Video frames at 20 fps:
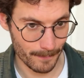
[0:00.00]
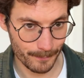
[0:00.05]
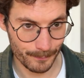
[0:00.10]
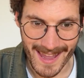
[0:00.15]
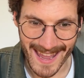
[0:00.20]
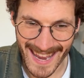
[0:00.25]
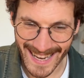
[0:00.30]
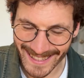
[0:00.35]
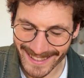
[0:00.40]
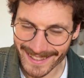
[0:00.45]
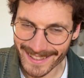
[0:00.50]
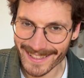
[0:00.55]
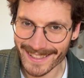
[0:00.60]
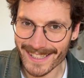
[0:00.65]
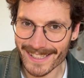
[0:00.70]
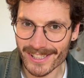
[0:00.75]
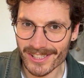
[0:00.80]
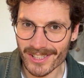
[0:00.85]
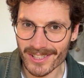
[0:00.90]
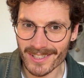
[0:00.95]
And in
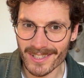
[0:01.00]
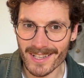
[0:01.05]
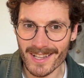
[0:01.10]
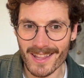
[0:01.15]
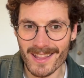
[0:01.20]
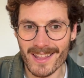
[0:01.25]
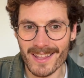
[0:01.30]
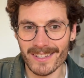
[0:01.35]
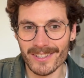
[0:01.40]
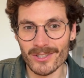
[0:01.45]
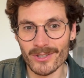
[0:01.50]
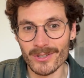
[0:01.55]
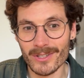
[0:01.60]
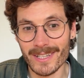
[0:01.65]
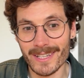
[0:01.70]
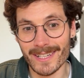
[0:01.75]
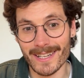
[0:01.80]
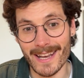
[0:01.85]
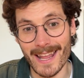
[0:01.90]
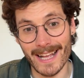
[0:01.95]
addition, you
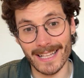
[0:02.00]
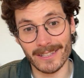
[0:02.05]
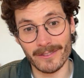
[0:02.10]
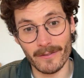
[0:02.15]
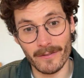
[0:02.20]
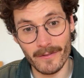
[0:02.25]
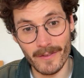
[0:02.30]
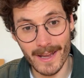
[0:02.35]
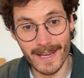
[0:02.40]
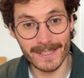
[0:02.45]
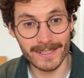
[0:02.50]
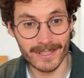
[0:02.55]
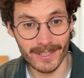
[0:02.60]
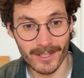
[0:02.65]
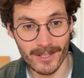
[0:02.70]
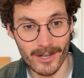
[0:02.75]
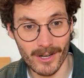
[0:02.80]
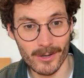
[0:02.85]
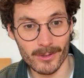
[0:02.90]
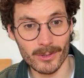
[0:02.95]
need an activation
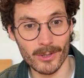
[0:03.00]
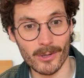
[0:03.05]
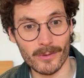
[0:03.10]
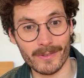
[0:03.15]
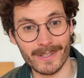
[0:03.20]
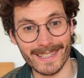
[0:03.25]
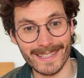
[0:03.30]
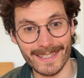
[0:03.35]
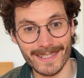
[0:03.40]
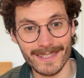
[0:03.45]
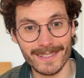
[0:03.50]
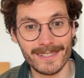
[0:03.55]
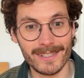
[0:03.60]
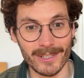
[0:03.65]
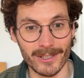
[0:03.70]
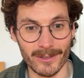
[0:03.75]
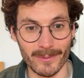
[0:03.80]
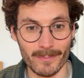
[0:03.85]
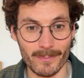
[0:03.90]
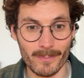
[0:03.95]
code of an
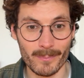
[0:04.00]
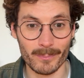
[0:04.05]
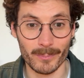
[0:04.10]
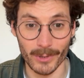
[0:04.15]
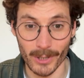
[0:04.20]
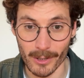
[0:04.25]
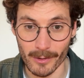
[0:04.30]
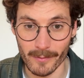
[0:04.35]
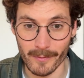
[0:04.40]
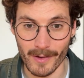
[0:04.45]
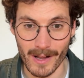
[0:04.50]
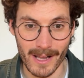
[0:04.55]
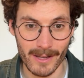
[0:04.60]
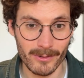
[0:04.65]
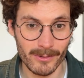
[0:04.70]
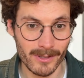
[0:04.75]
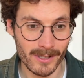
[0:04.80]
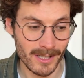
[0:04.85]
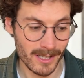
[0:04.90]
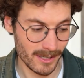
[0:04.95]
eSIM
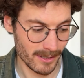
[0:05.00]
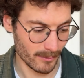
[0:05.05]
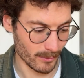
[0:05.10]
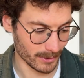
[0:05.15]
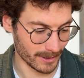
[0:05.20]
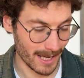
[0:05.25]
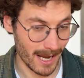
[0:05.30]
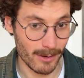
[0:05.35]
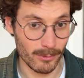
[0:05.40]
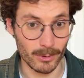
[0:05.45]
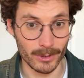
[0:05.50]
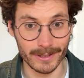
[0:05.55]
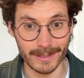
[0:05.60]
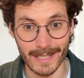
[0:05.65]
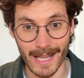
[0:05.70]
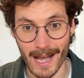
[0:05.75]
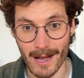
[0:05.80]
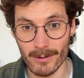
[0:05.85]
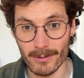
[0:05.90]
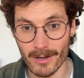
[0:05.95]
profile, which I will
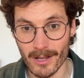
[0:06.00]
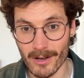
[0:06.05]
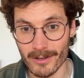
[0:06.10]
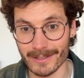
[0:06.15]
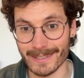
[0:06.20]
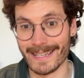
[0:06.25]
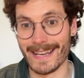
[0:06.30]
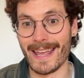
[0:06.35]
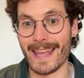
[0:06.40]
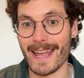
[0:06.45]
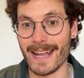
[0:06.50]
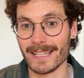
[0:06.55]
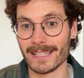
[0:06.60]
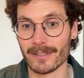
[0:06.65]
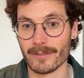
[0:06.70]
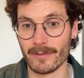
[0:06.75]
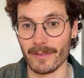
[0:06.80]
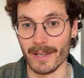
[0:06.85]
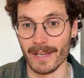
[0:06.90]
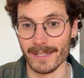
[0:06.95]
download and
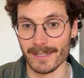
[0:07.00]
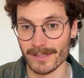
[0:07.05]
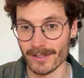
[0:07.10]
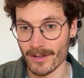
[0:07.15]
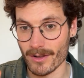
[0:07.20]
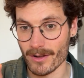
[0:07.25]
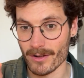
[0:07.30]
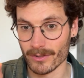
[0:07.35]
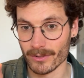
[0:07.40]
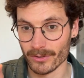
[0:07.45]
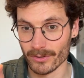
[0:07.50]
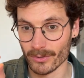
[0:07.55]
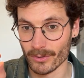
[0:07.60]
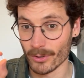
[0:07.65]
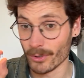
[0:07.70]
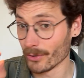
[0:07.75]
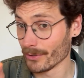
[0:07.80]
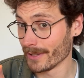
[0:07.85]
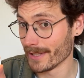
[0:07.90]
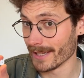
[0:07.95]
activate
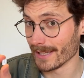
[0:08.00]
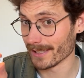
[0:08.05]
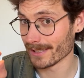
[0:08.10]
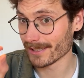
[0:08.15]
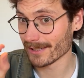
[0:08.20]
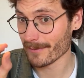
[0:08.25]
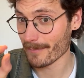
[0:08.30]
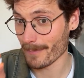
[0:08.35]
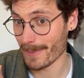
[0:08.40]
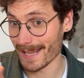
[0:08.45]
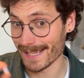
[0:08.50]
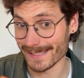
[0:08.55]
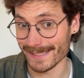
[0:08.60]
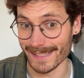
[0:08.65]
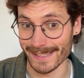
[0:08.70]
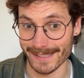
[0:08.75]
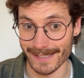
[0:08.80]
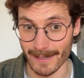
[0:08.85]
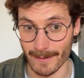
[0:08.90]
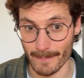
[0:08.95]
on this
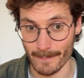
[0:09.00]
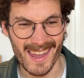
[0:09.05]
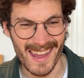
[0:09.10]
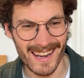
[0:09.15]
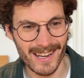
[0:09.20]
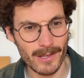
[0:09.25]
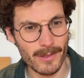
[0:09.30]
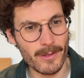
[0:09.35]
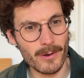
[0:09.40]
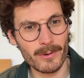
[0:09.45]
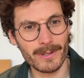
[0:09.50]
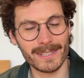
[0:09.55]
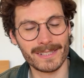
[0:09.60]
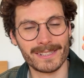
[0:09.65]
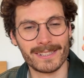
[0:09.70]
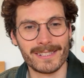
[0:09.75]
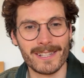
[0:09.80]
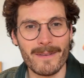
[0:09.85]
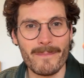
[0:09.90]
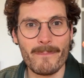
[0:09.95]
plastic SIM. And although this
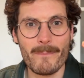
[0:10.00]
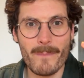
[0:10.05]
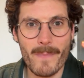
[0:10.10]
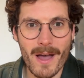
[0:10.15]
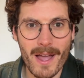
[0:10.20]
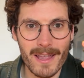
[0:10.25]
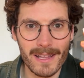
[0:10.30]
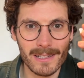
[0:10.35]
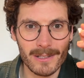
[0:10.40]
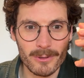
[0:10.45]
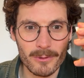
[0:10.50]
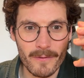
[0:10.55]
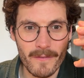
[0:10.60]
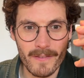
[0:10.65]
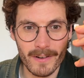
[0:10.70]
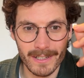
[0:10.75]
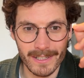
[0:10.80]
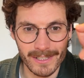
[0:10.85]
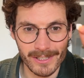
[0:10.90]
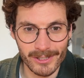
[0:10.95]
SIM might look
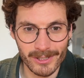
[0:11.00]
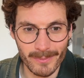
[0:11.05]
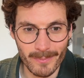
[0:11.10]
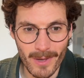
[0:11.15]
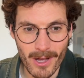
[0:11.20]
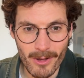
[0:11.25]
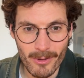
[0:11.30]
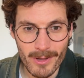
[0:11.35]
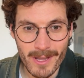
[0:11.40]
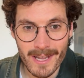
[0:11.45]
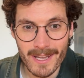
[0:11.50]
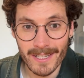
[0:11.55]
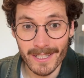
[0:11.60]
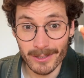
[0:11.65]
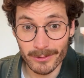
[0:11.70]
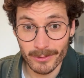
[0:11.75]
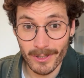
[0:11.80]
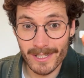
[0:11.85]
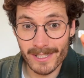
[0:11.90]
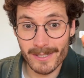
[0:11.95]
very small,
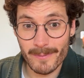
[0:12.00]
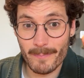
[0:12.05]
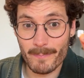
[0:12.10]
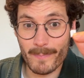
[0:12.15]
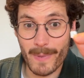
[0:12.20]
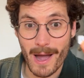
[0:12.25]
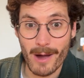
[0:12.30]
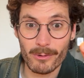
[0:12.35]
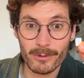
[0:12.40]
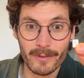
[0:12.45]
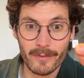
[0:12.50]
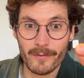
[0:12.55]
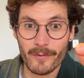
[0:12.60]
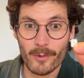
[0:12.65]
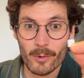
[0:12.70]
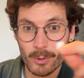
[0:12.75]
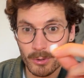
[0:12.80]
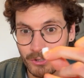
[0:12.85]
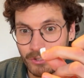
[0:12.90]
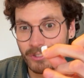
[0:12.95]
it runs a
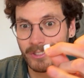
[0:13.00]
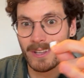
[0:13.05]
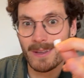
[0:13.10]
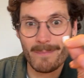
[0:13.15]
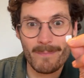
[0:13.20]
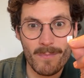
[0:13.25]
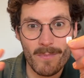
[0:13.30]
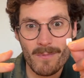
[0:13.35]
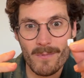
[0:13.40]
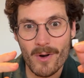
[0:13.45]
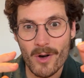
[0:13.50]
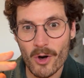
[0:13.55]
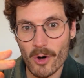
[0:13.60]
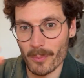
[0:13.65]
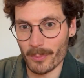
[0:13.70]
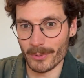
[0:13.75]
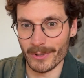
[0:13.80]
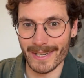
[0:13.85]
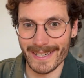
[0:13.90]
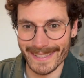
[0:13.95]
powerful SIM
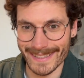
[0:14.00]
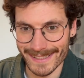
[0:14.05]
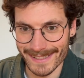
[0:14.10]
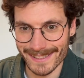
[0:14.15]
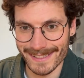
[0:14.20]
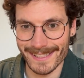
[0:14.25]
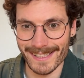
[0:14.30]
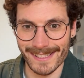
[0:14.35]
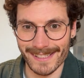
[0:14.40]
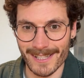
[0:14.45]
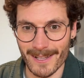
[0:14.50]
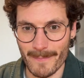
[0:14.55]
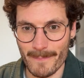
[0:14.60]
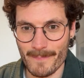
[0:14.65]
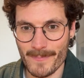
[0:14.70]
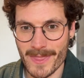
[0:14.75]
operating system.